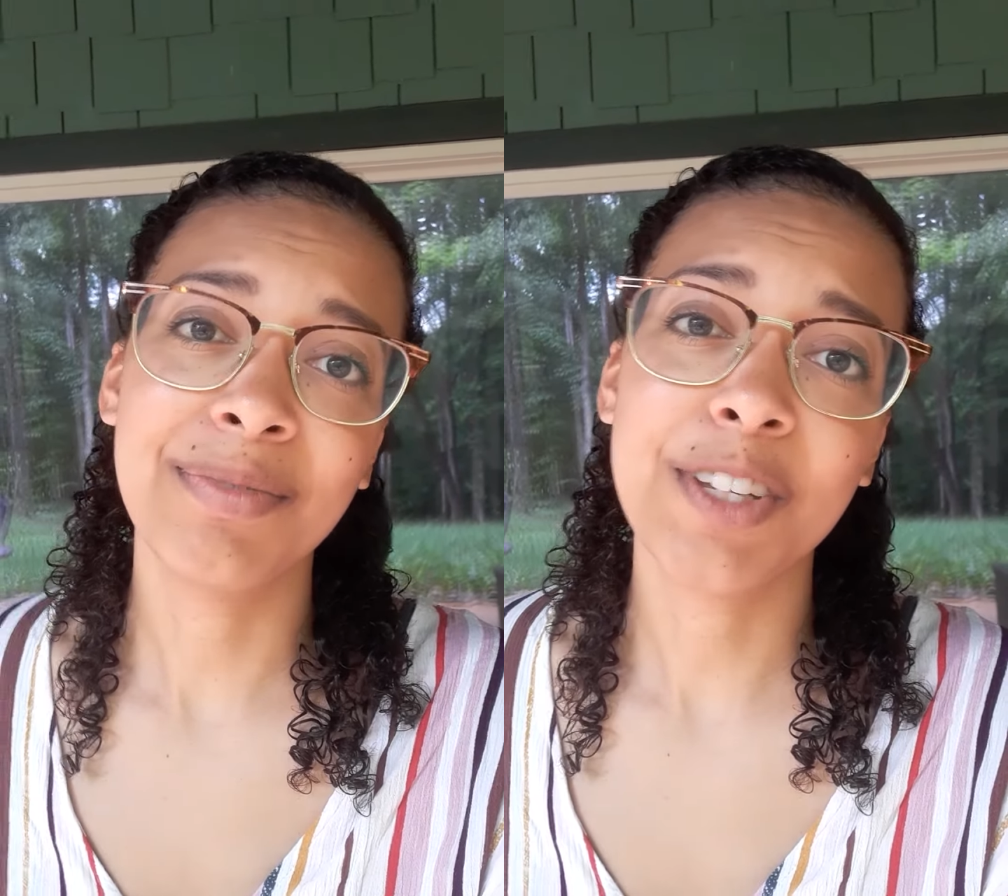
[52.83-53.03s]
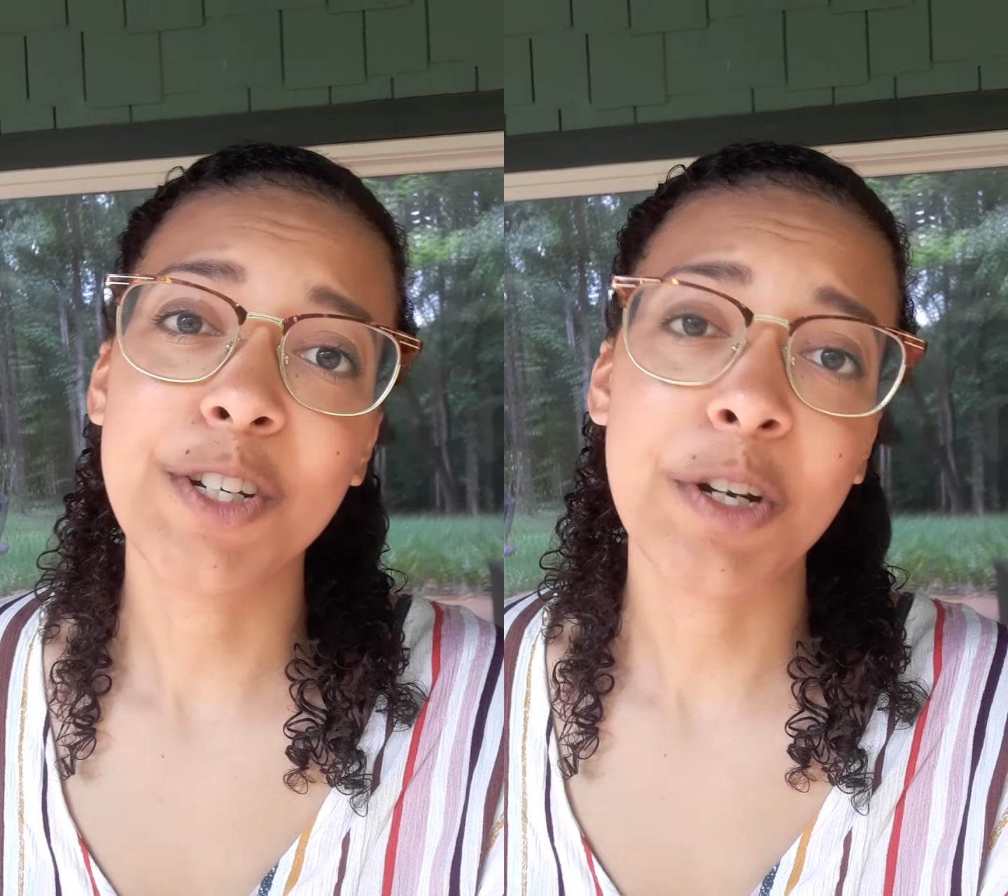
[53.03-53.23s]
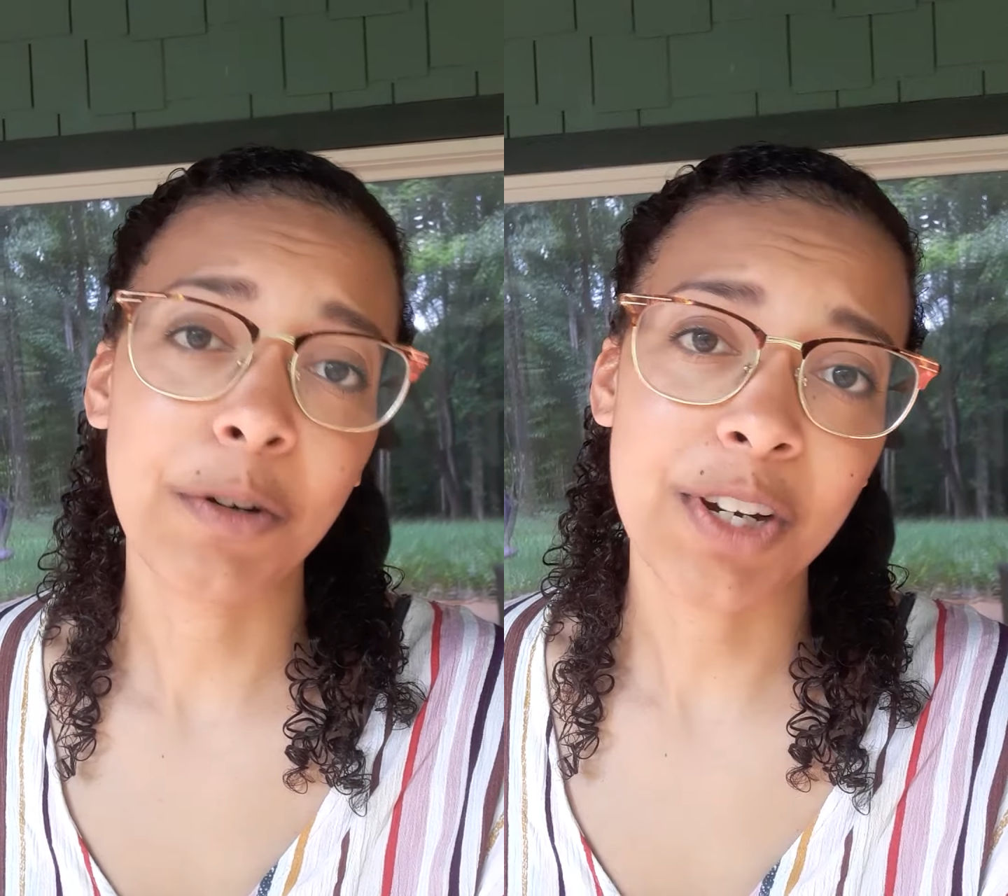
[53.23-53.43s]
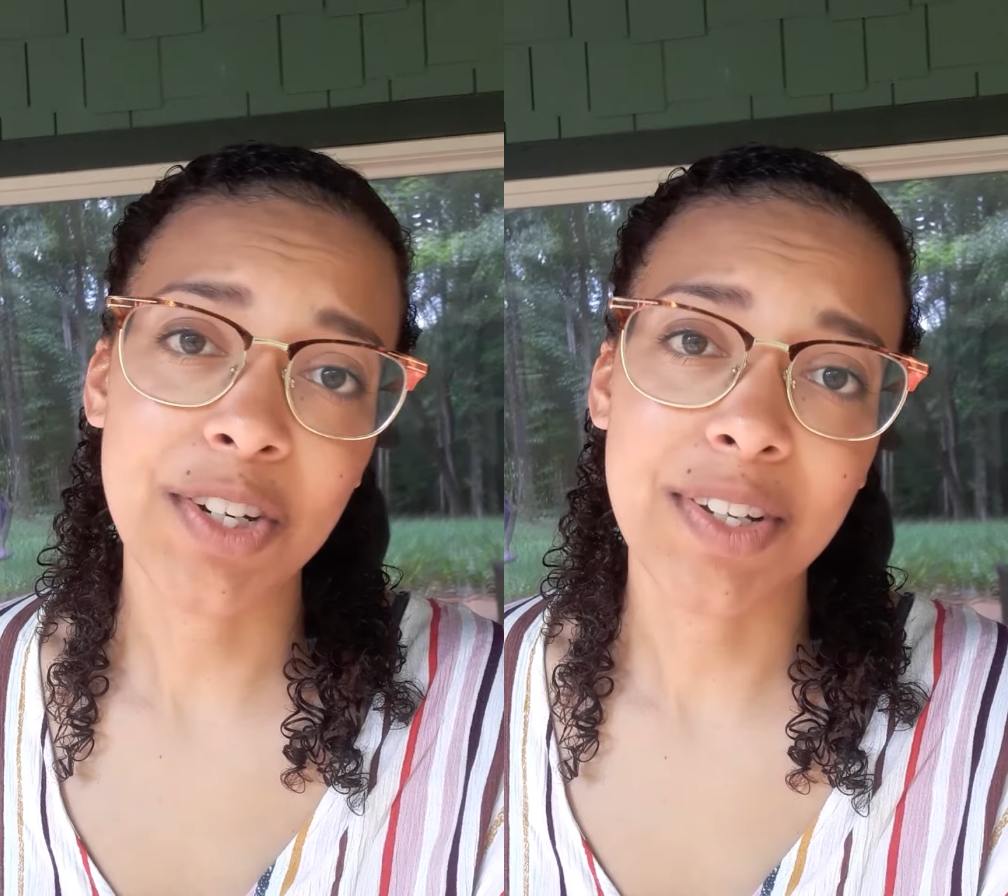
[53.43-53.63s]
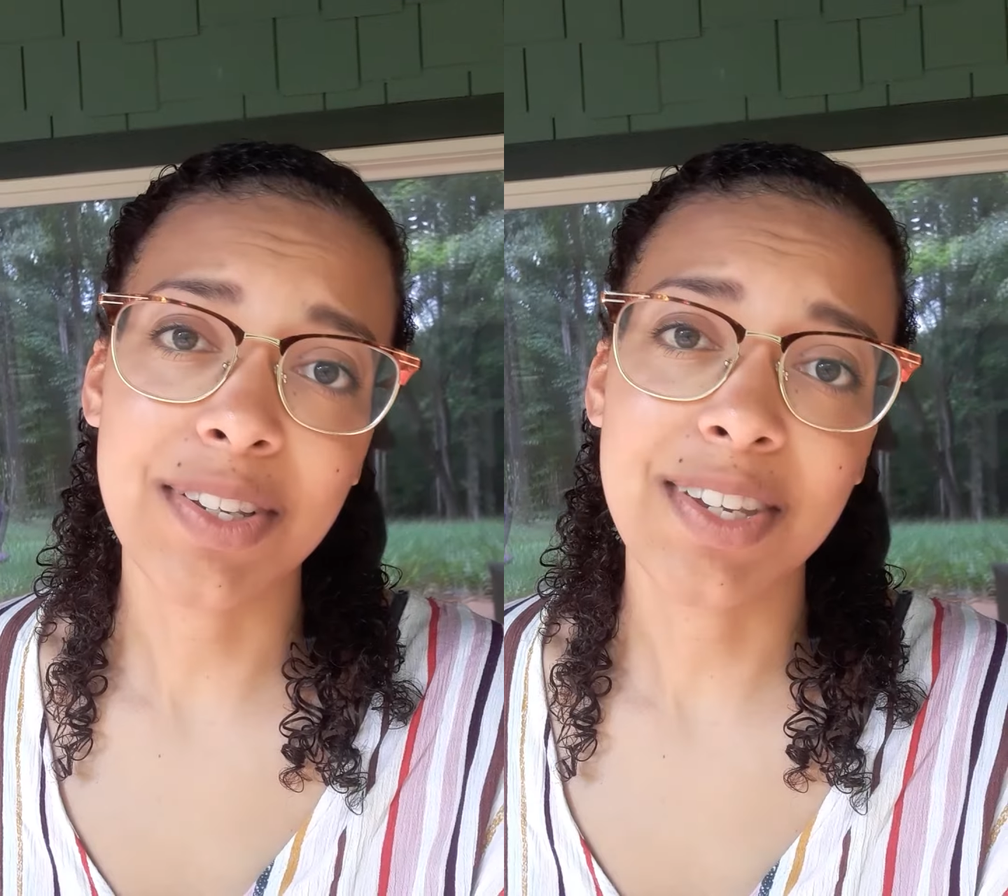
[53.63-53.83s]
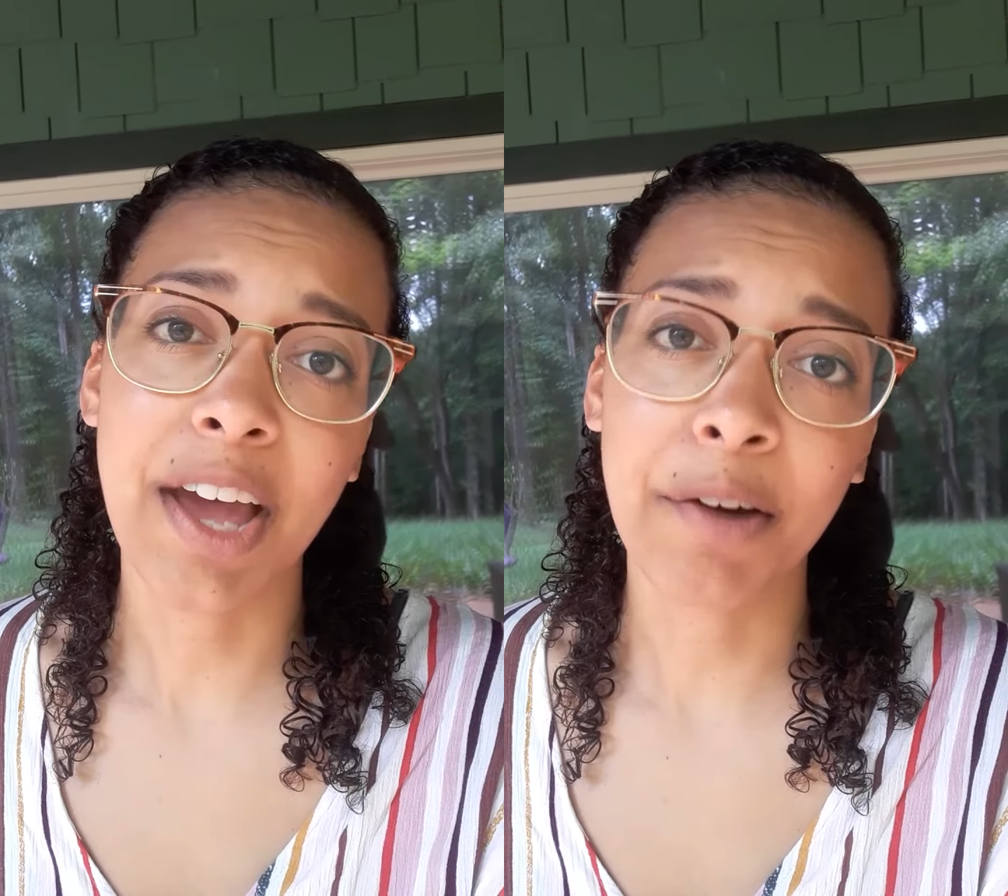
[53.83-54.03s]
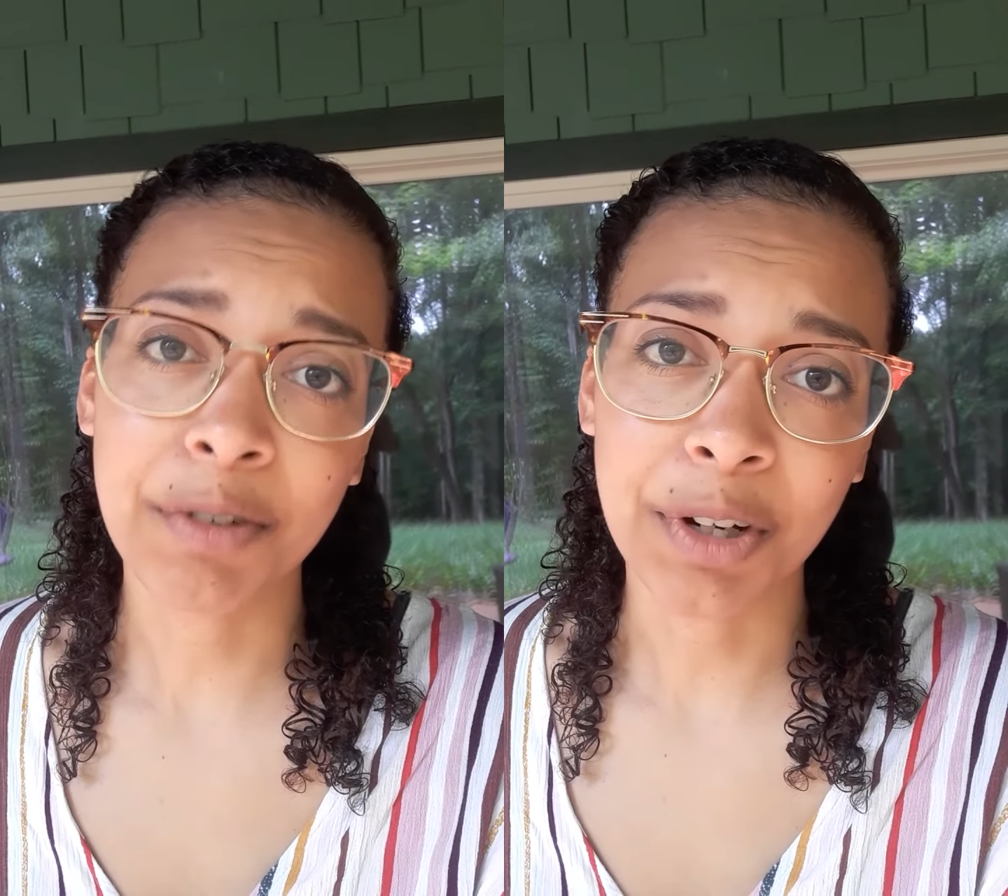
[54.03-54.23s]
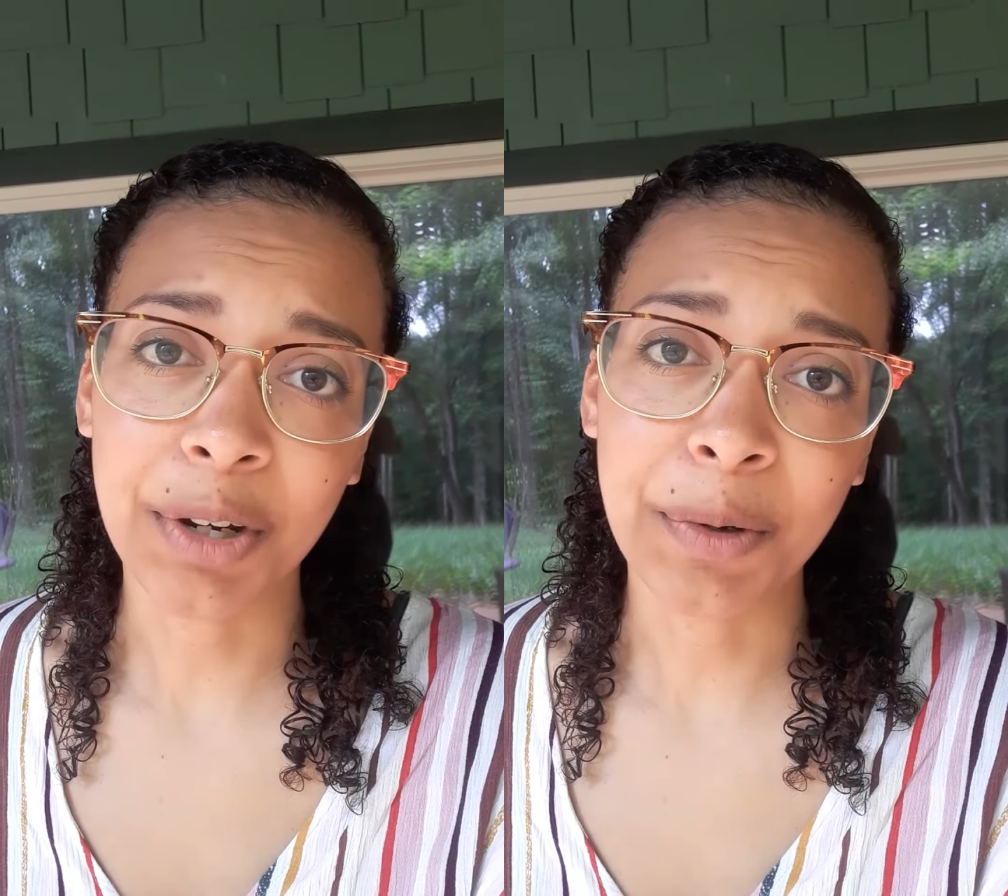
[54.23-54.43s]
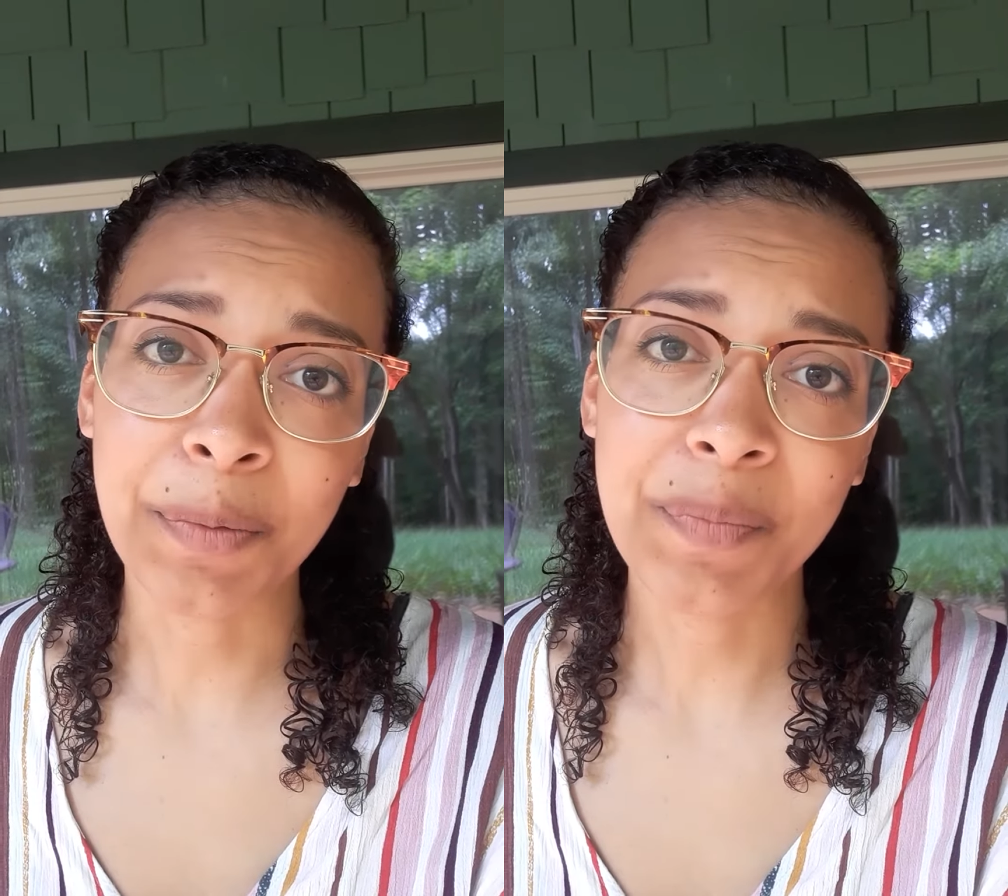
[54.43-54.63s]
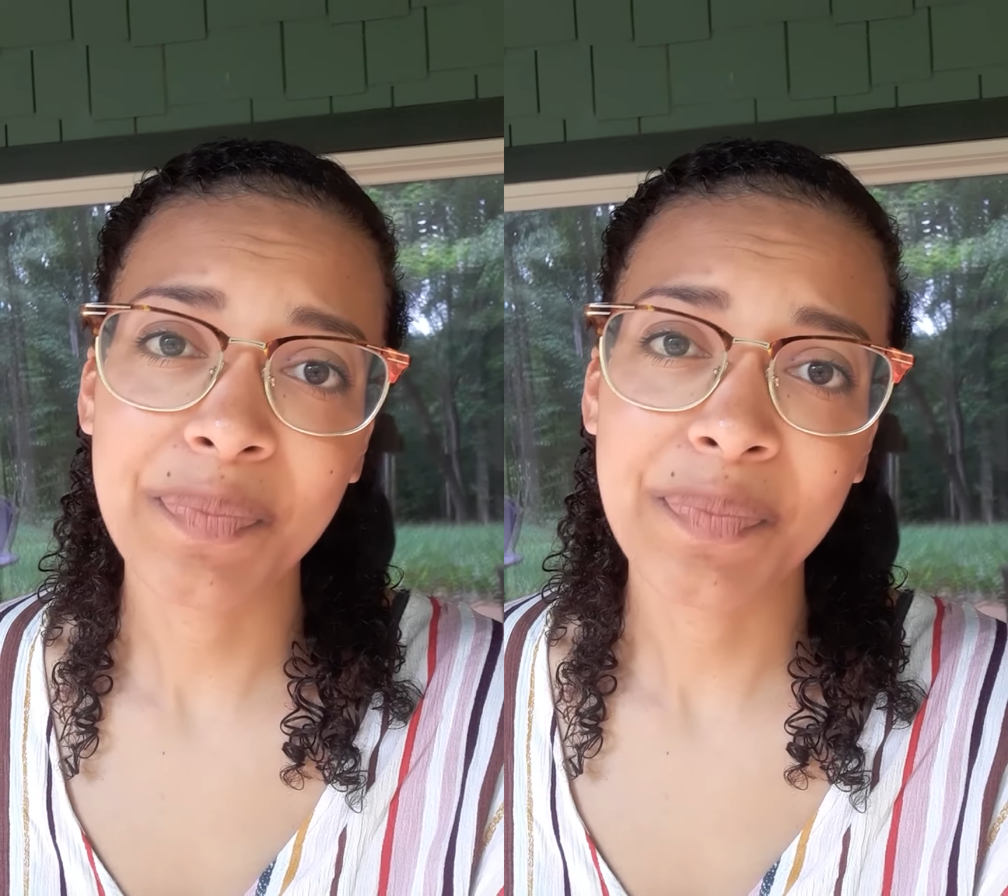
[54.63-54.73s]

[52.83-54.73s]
the generations after you.